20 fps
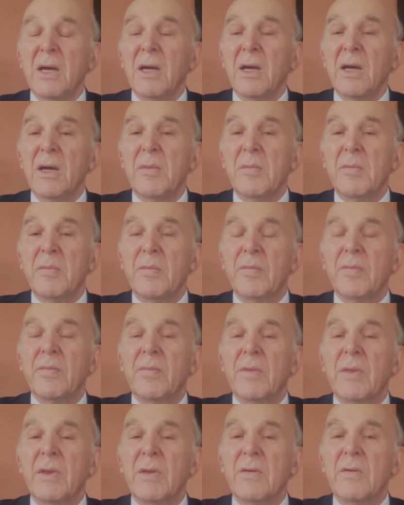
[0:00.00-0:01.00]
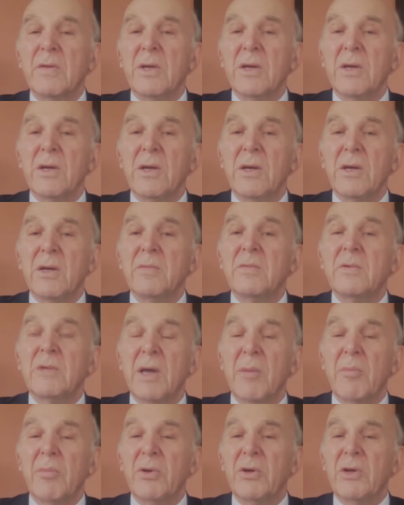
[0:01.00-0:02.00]
The
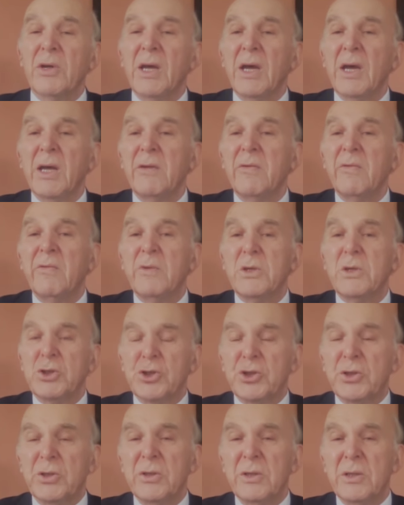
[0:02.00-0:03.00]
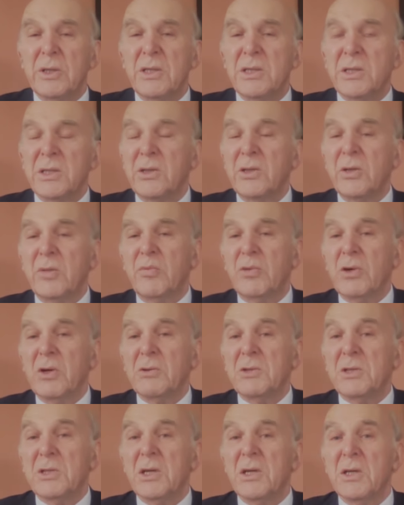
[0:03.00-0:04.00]
company Envision is in the
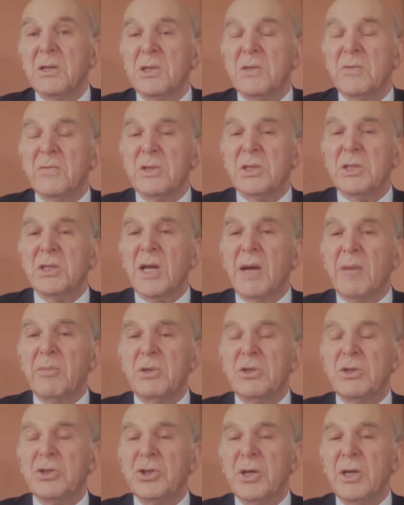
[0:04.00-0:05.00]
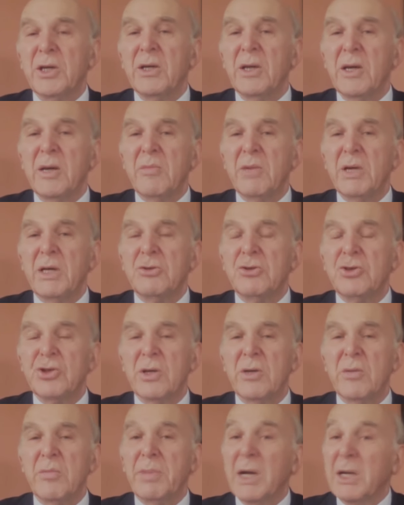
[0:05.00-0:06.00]
process of establishing a
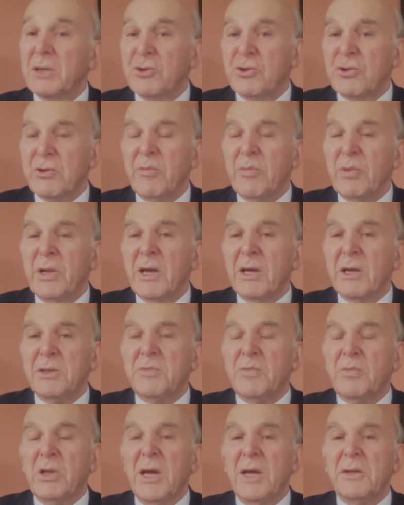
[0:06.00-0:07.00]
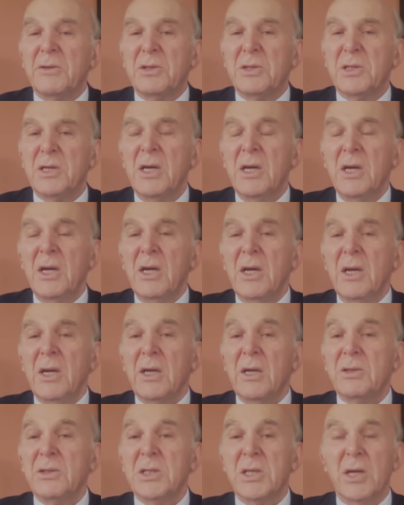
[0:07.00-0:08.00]
major battery plant
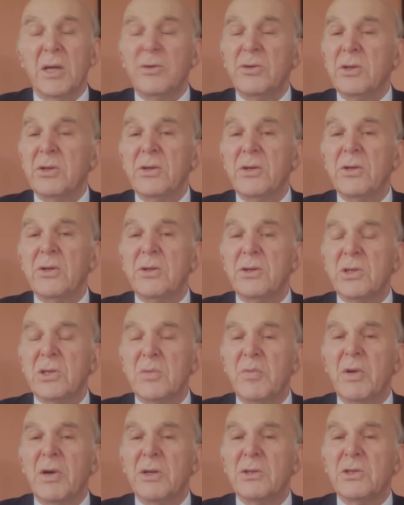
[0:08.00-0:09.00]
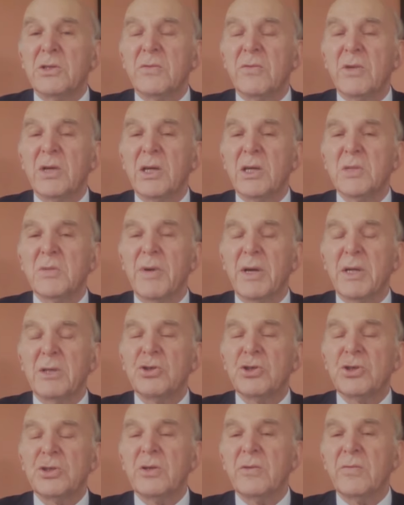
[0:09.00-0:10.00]
in Sunderland as part of the
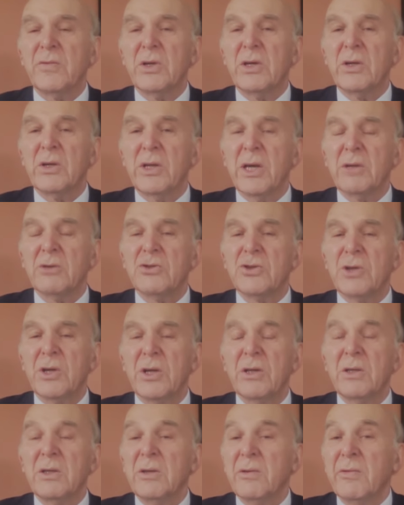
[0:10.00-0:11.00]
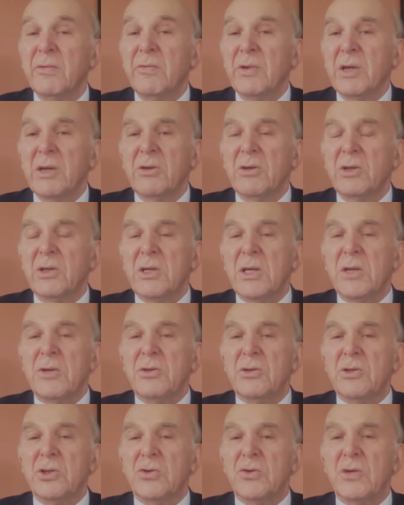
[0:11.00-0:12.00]
expansion of the electric vehicle
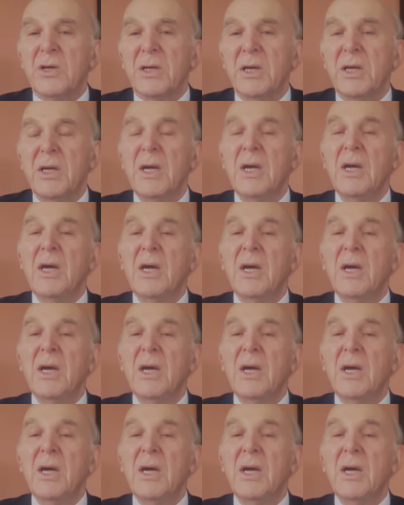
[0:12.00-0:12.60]
industry.